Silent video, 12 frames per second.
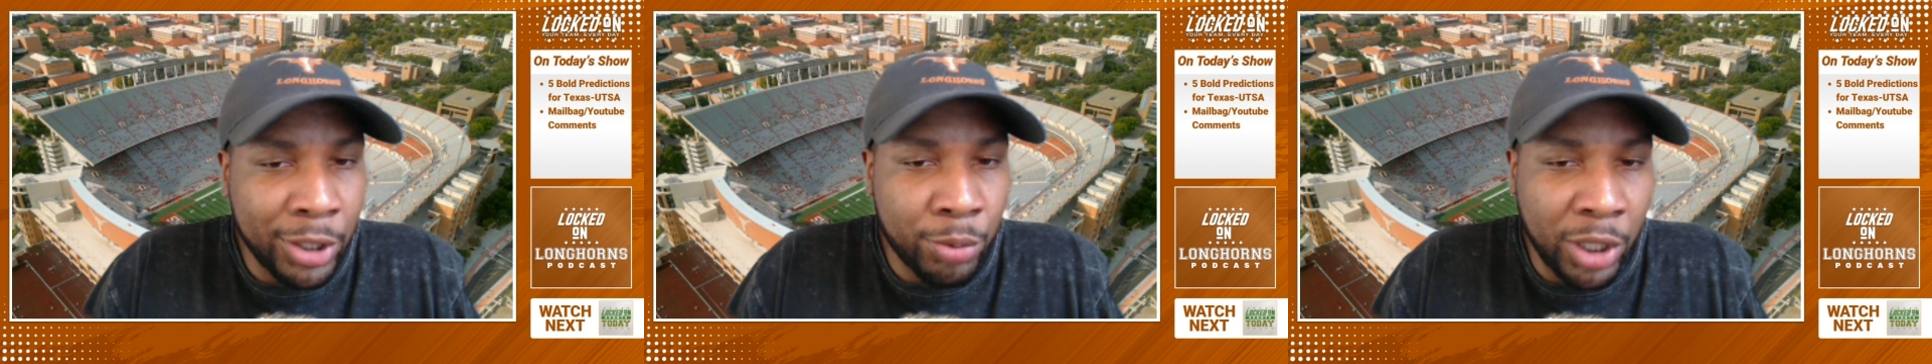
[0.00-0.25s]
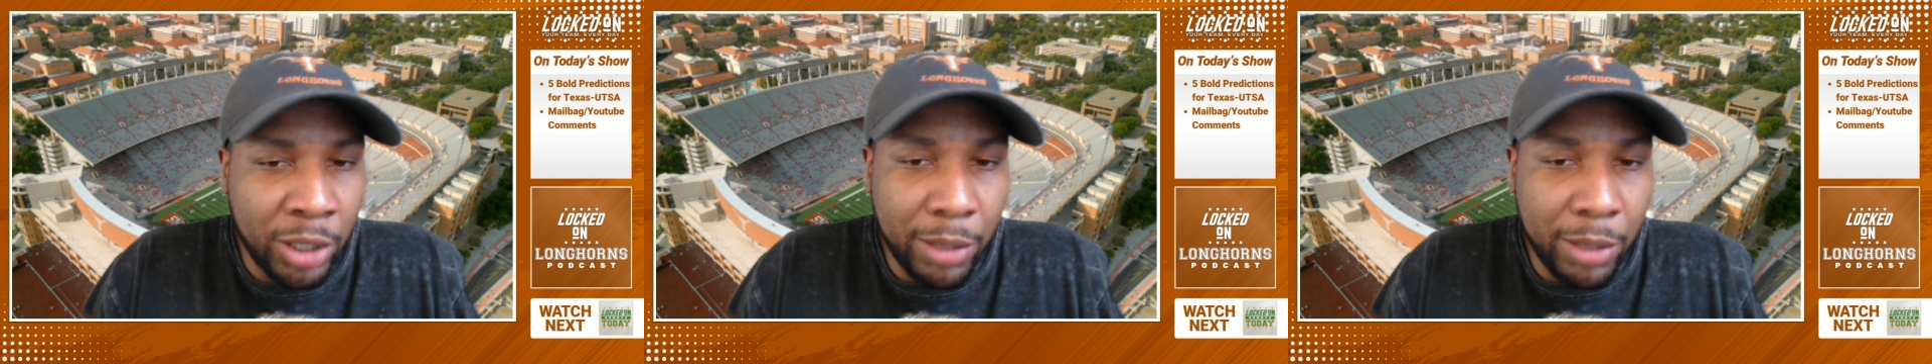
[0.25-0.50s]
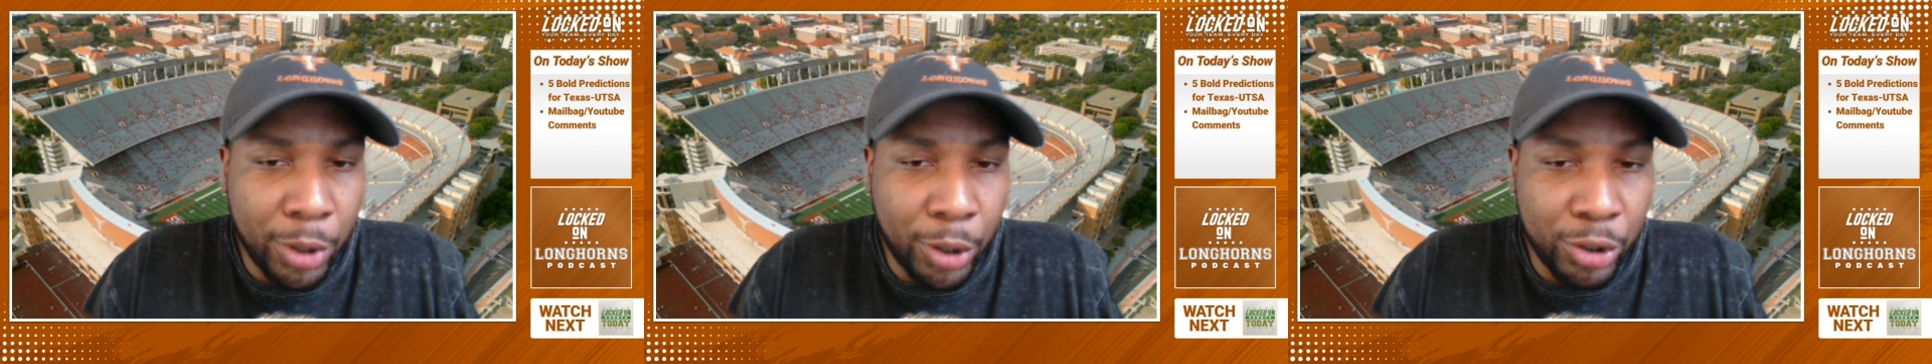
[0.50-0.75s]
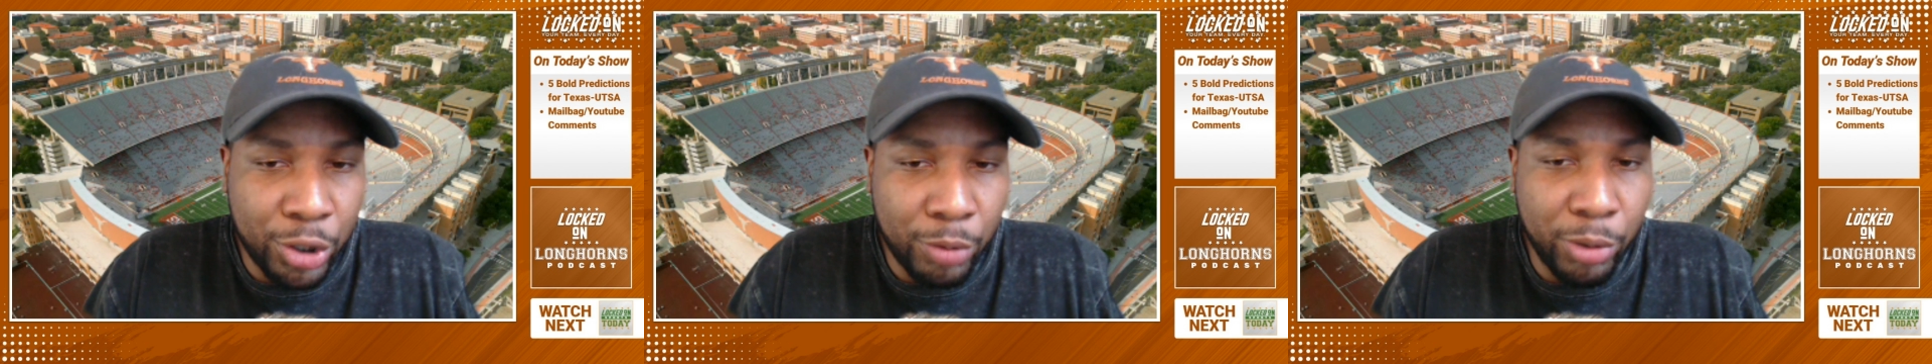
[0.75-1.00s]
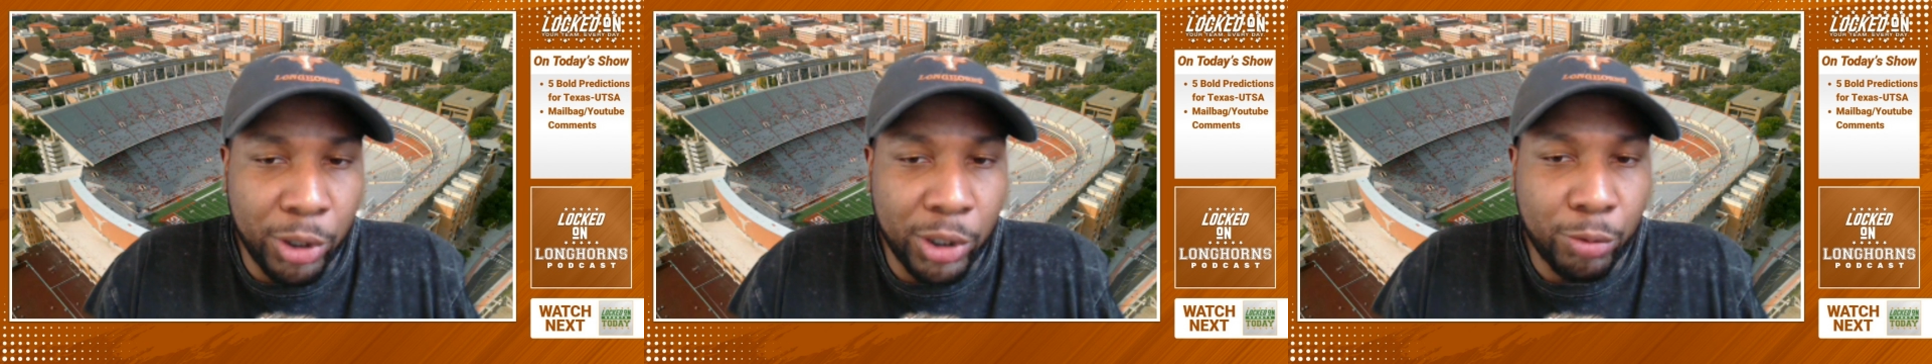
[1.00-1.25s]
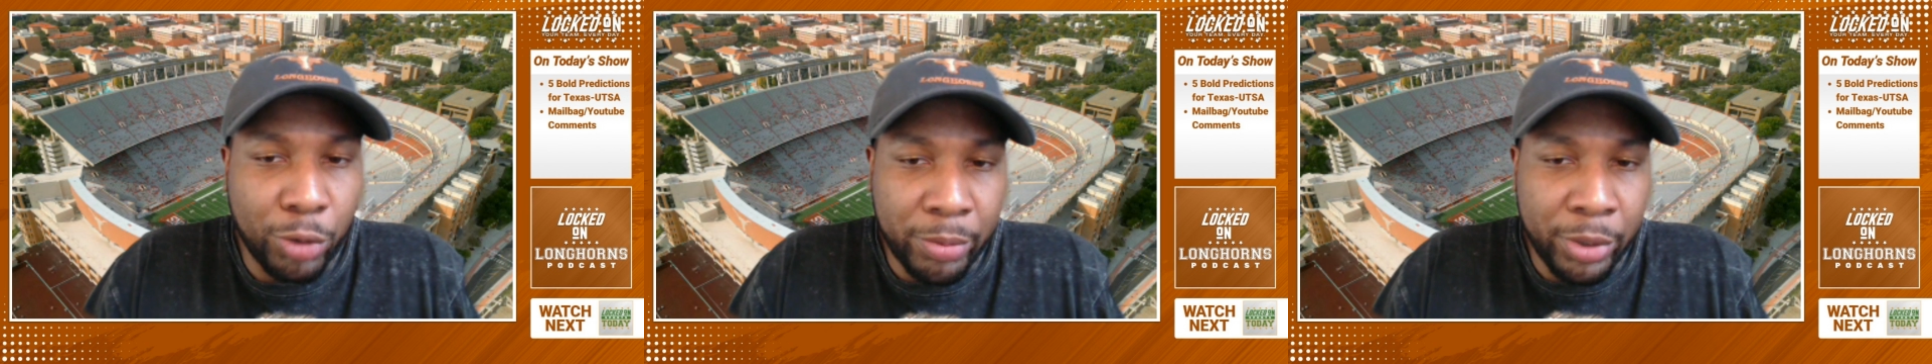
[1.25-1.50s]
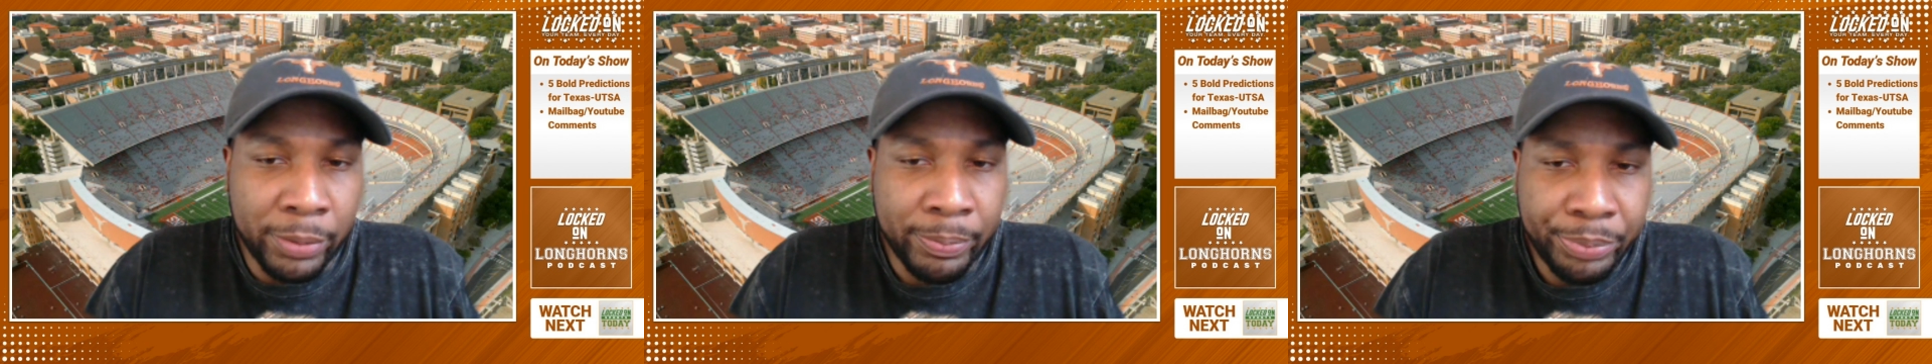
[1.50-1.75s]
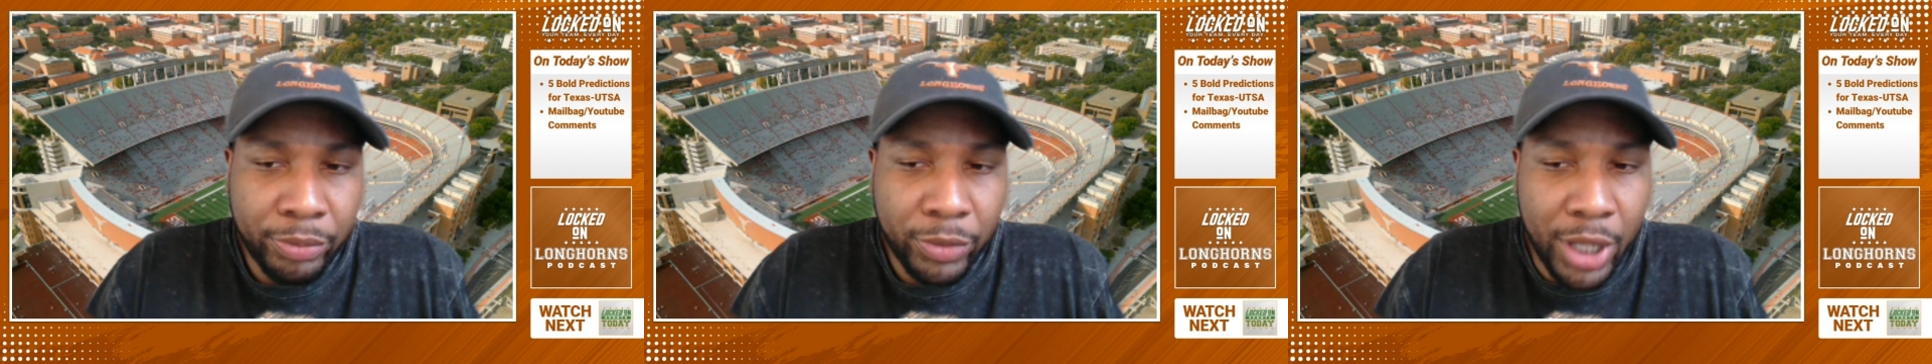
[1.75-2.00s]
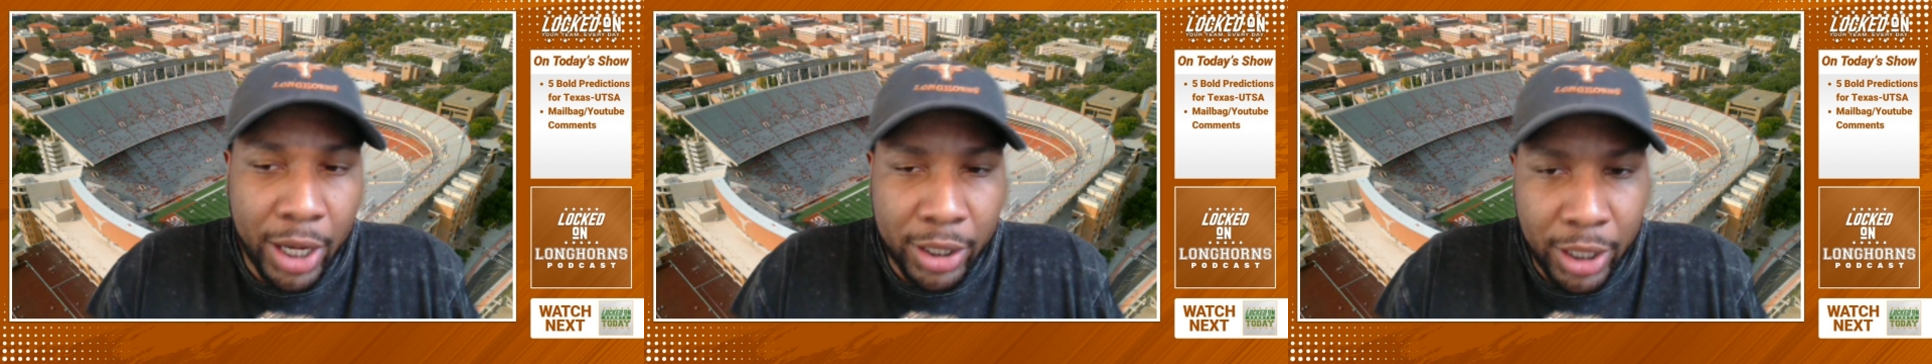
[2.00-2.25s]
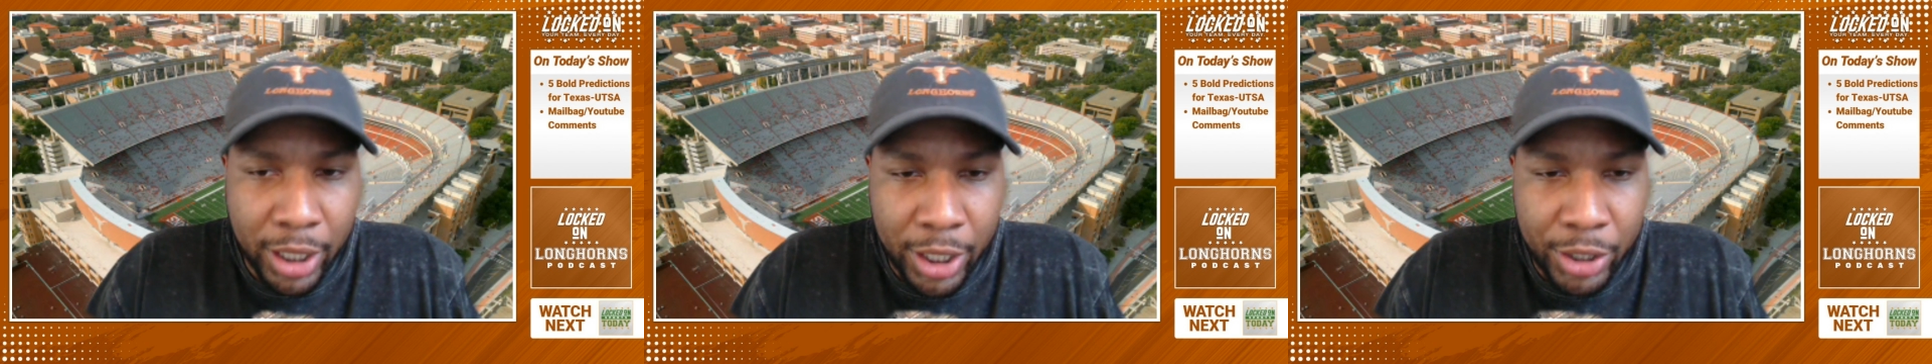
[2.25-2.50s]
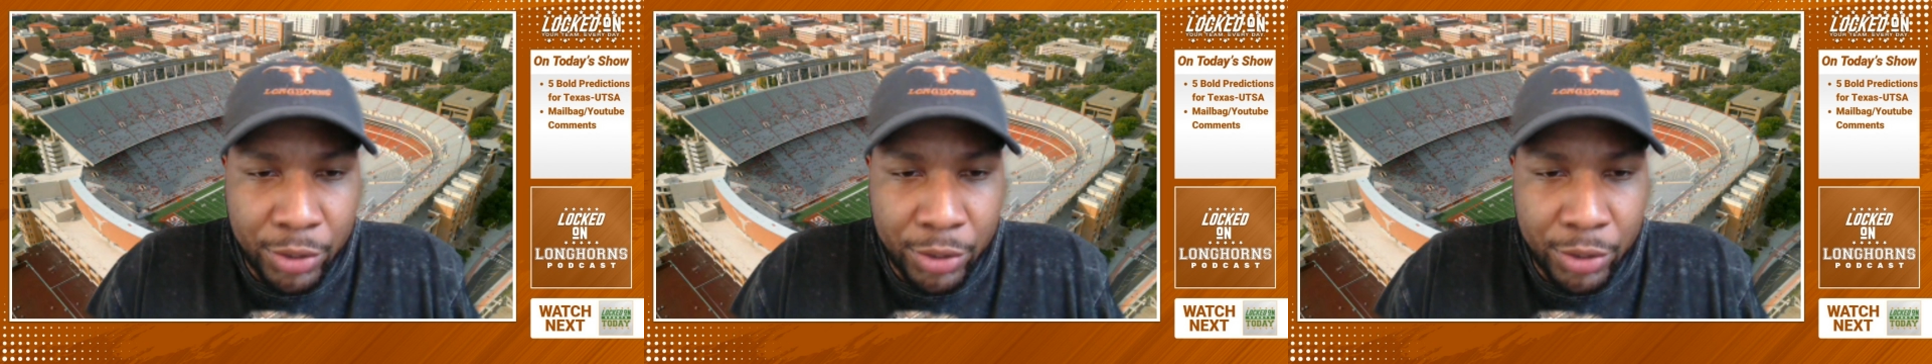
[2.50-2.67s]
Because with eBay Motors, you're burning rubber, not cash.